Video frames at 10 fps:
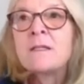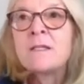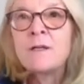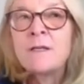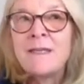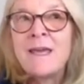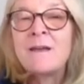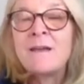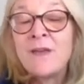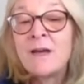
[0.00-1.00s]
to
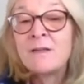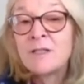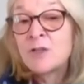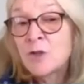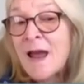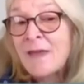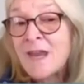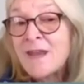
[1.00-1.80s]
get the, to try the